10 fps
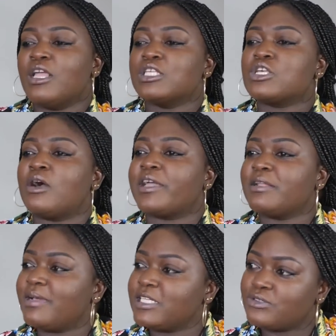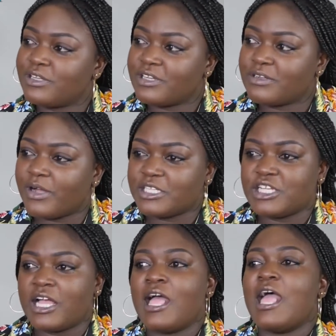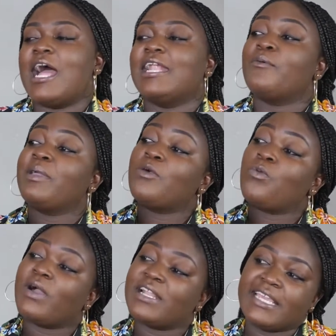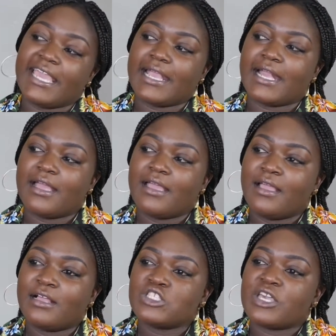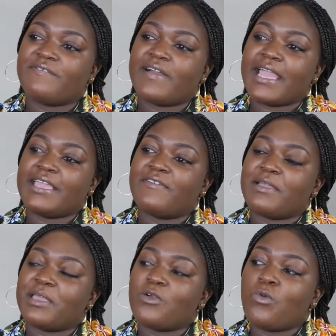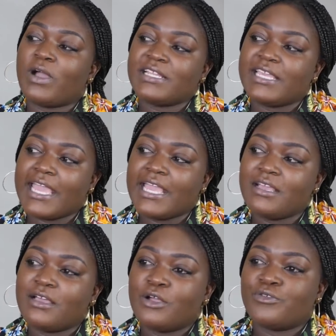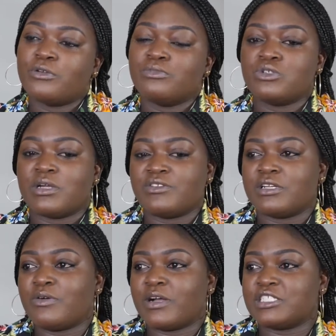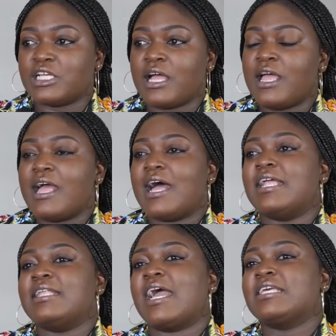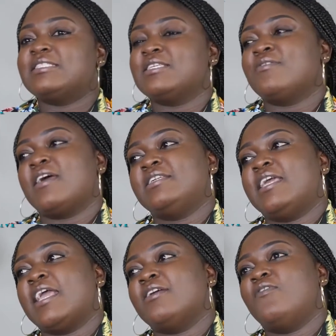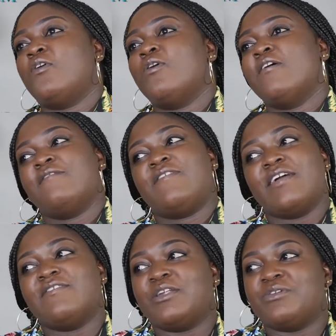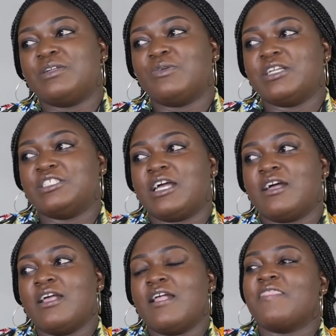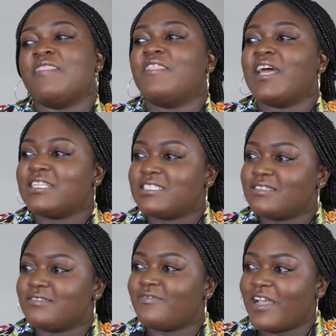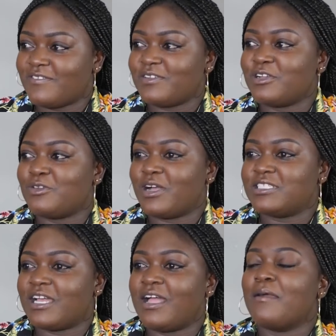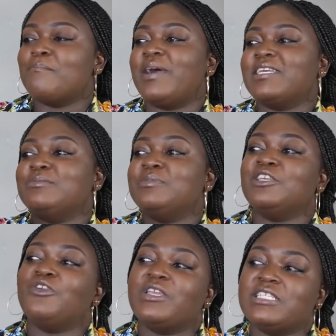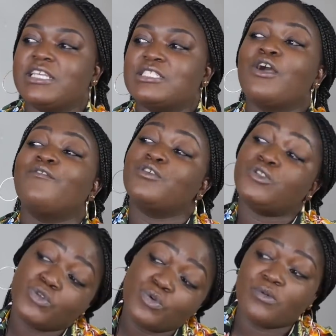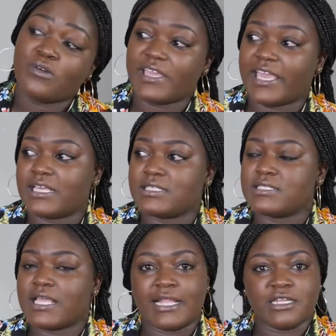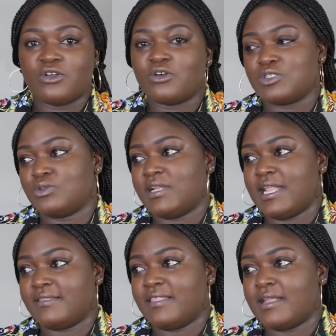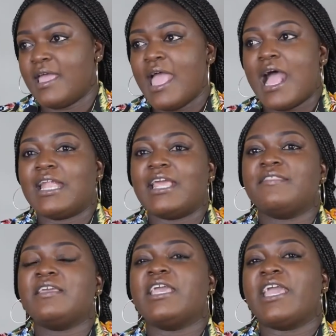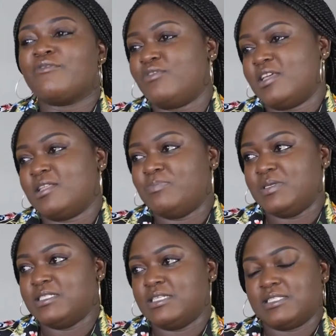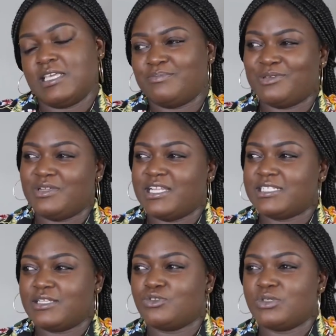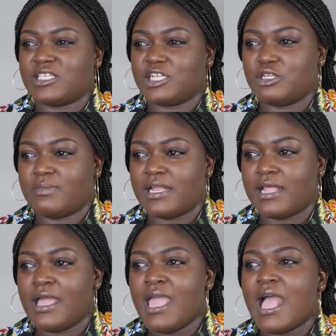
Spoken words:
So I'll get my 200 kwacha and I'll make one cake. So if I make one cake from 200 kwacha and I sell that cake for 500 kwacha, that 500 kwacha buys me ingredients for 2 more cakes, and it goes on like that. And I think every other business can be related to in such a manner.